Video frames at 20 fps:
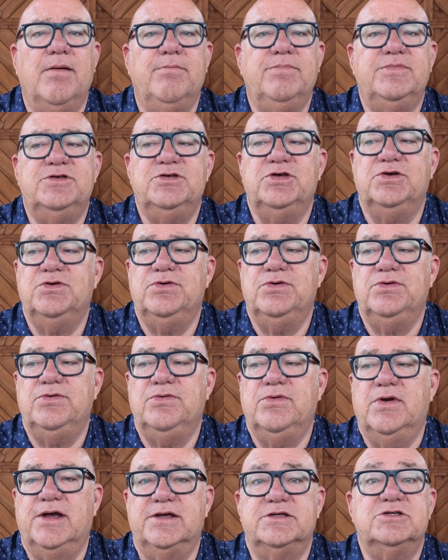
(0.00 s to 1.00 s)

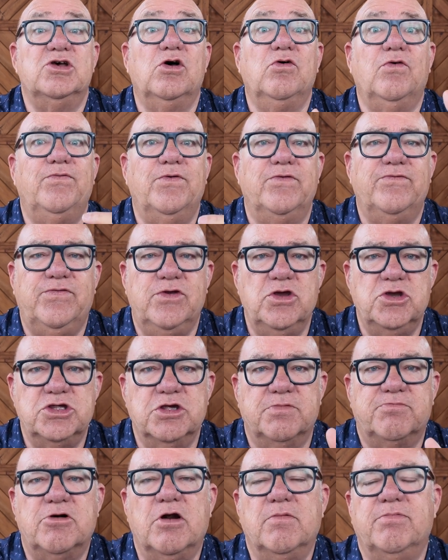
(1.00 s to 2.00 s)
to solve future
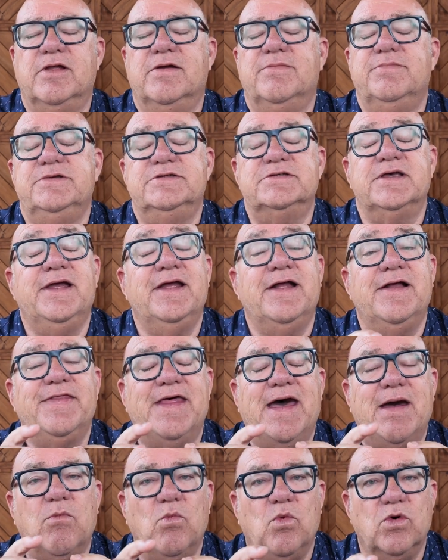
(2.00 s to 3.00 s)
problems,
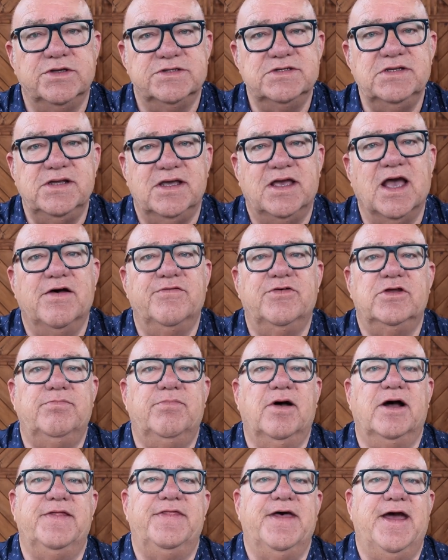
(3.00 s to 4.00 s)
that wasn't covered
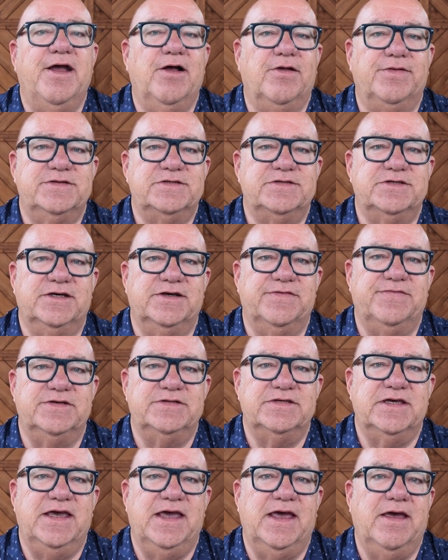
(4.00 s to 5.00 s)
by the health service
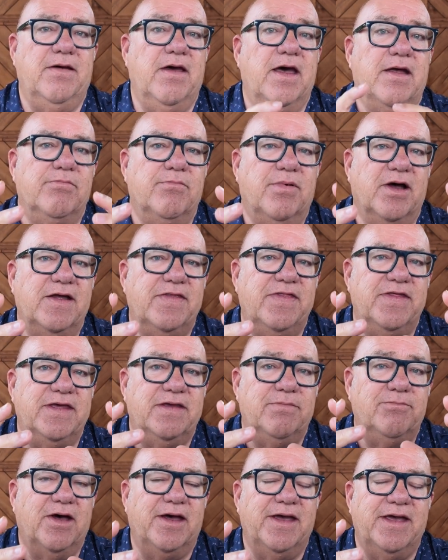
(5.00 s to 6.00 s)
here and
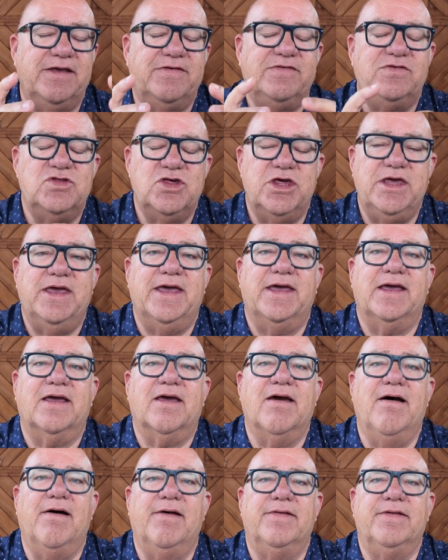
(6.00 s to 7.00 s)
by his GHIC
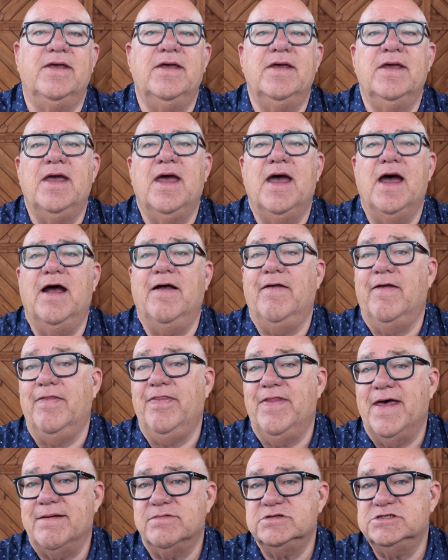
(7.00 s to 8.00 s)
card, and
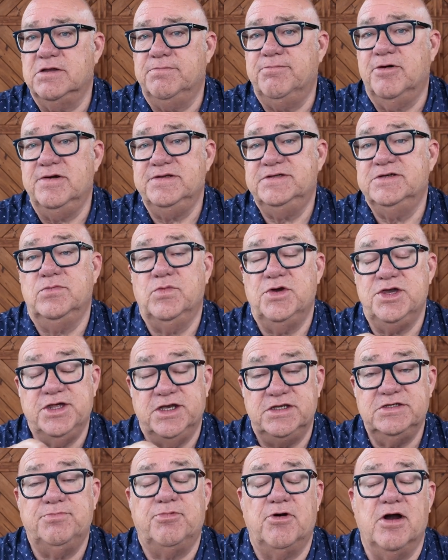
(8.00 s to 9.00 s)
that was the point at which
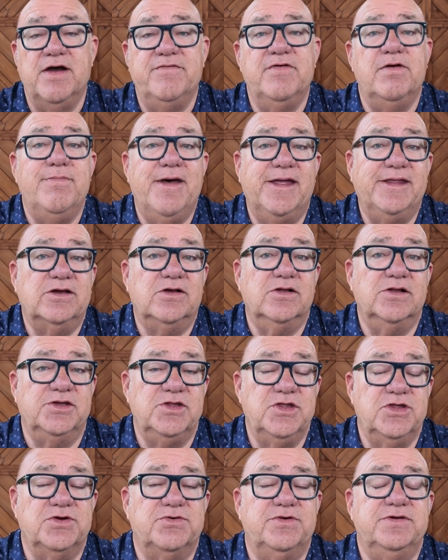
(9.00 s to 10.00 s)
his private medical
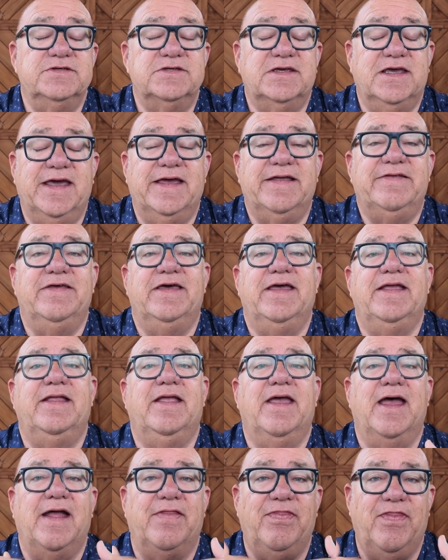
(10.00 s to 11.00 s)
insurance kicked in,
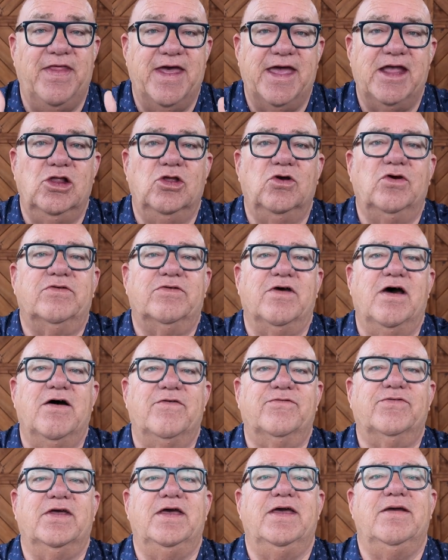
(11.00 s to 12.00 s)
and they looked
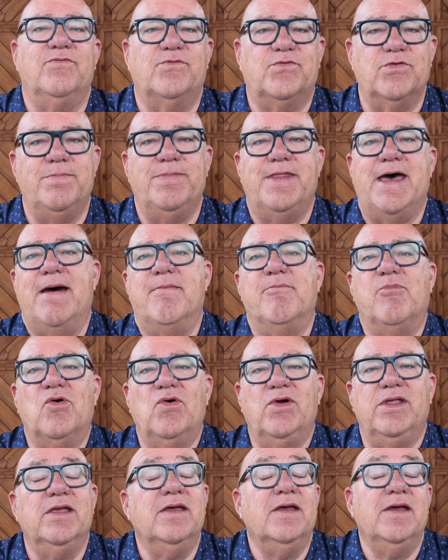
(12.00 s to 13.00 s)
after him from that
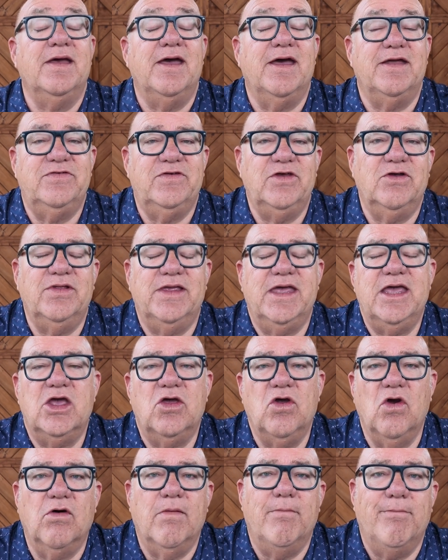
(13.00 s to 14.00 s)
point until he
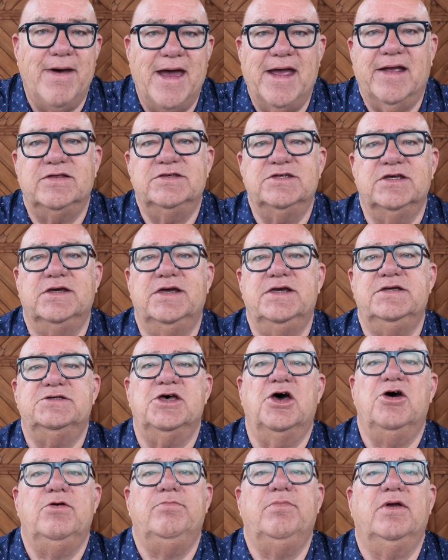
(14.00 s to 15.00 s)
got back to his
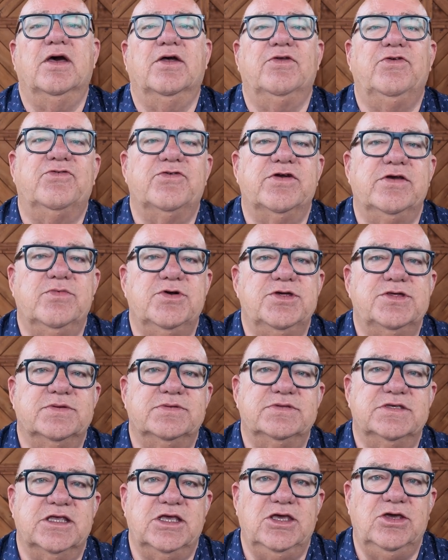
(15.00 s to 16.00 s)
home country, which
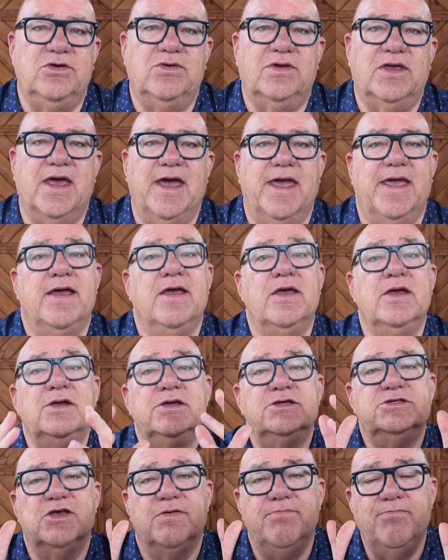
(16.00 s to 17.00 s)
was the UK.
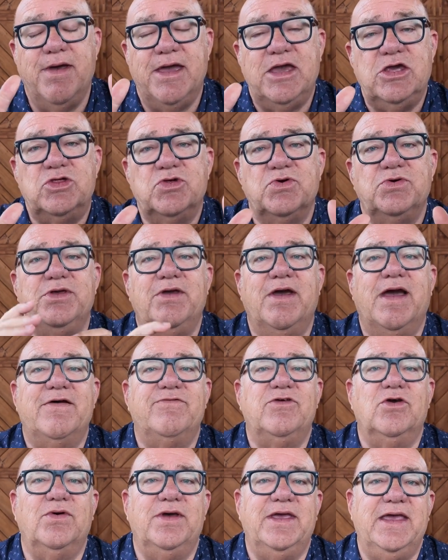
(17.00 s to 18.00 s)
So make sure you have
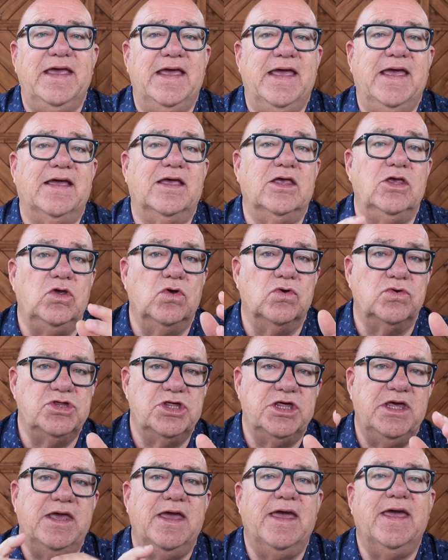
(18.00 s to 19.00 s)
your EHIC, your
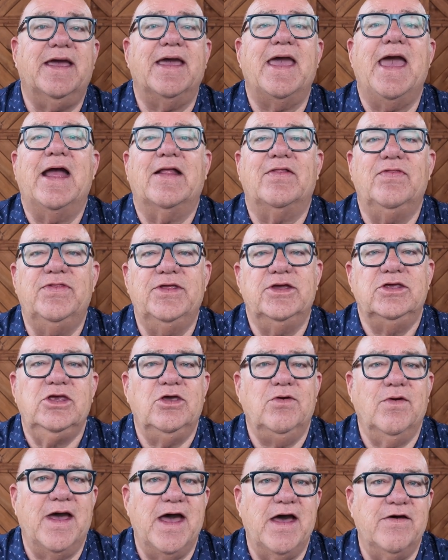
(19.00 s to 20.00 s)
GHIC, and that
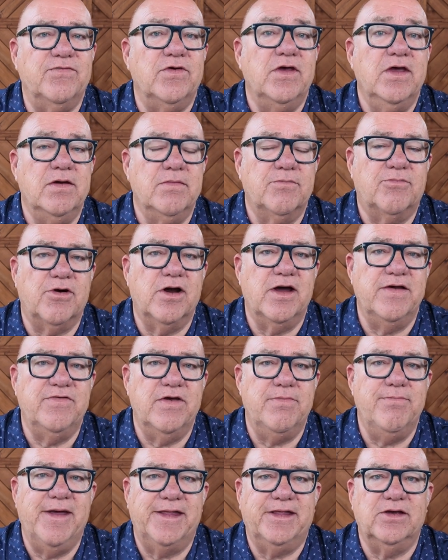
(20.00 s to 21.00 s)
you have
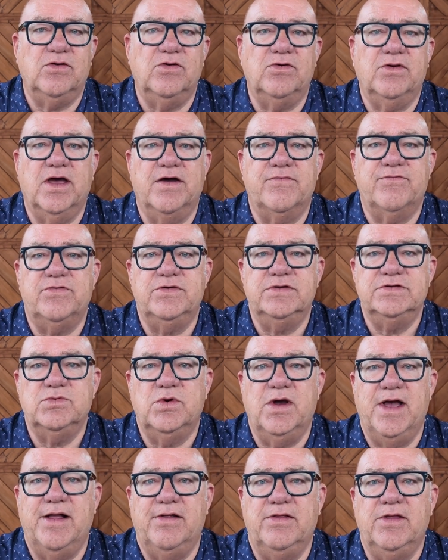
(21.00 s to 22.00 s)
private medical cover as
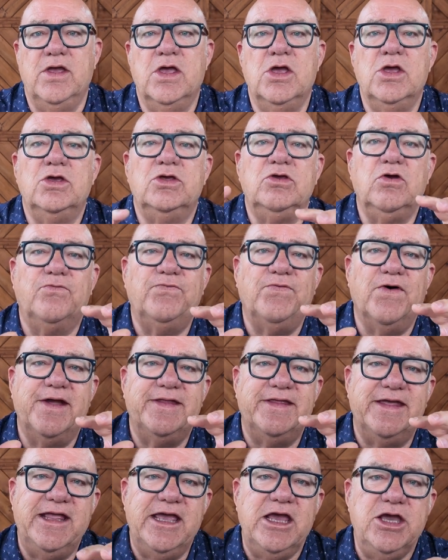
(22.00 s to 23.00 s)
well. You'll find
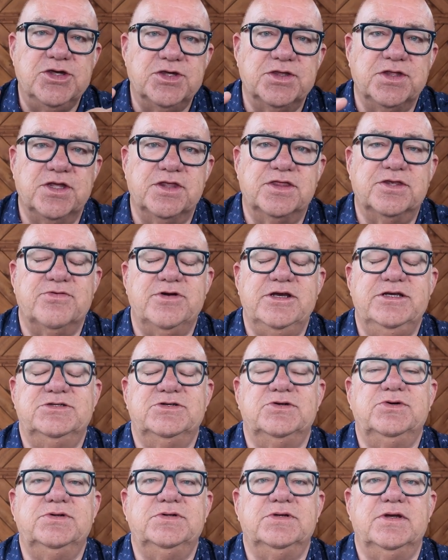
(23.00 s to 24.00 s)
in each of the
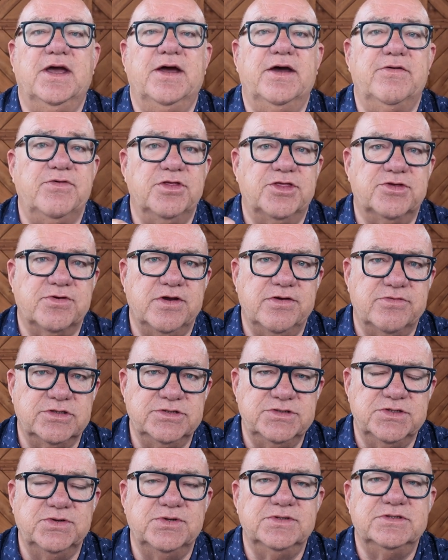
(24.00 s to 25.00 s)
three
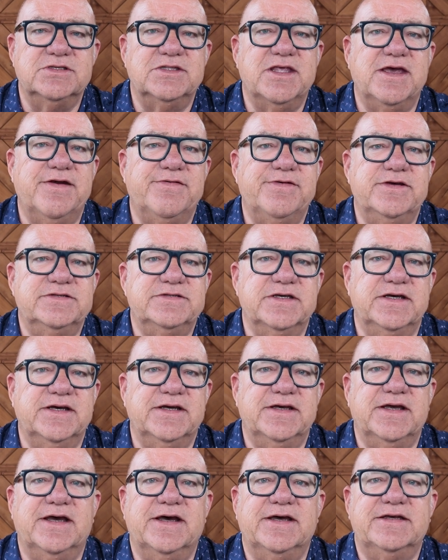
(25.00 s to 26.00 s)
resorts there is
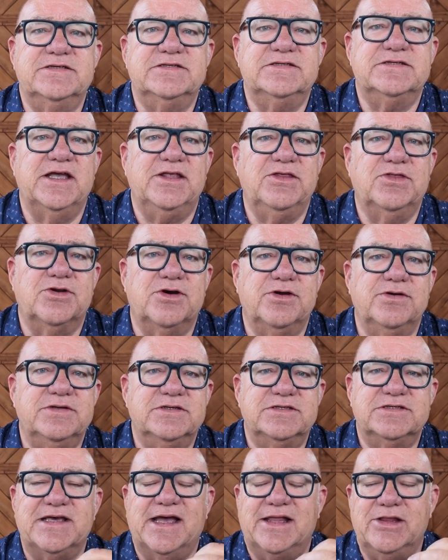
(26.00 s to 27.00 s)
a Centro
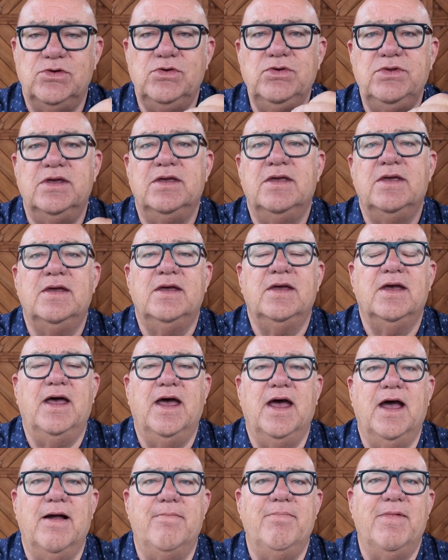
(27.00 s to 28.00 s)
Salud,
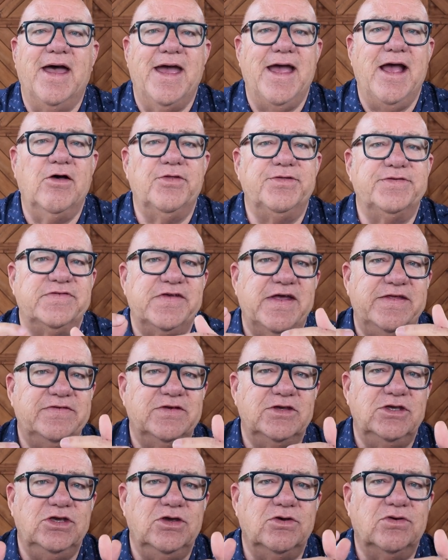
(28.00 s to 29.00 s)
a health centre
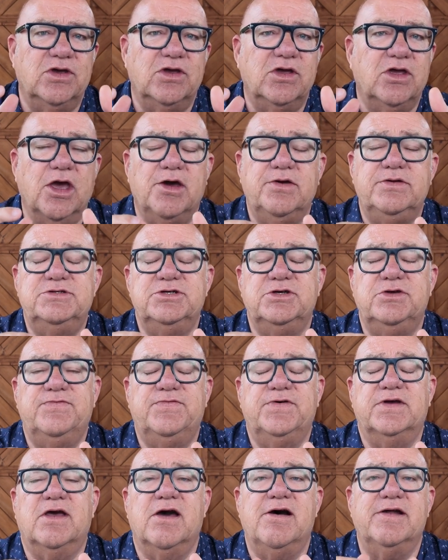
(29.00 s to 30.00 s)
you can go to
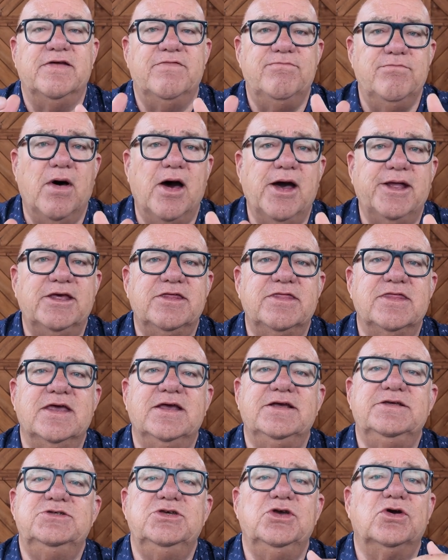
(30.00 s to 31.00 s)
for kind of minor
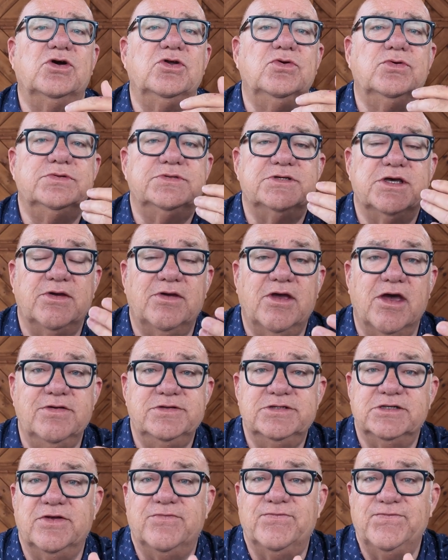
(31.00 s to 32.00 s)
things. You can also go
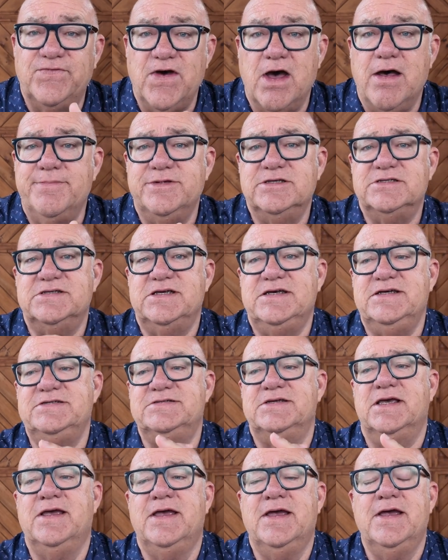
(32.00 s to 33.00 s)
to the pharmacies
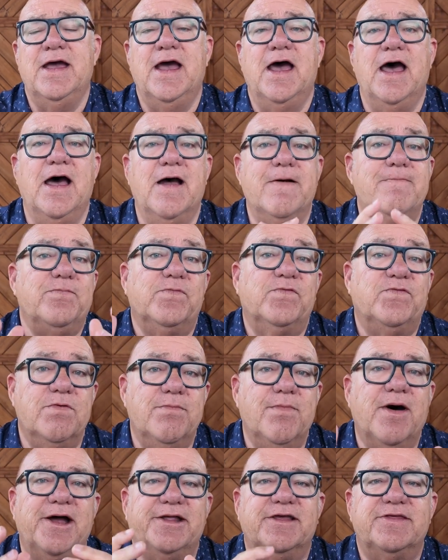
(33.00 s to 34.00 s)
for
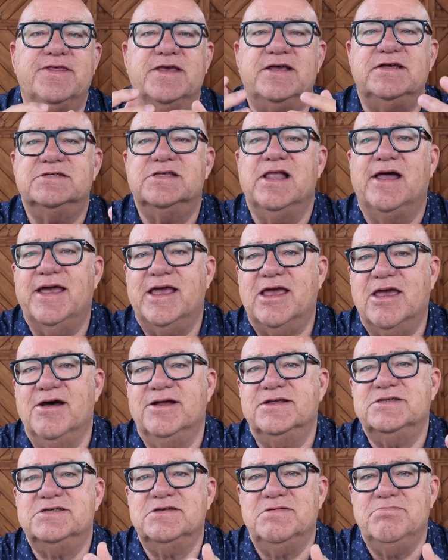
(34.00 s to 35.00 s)
minor things like
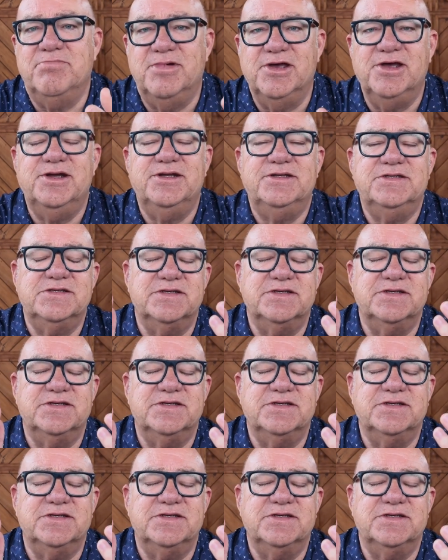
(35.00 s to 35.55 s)
cuts and burns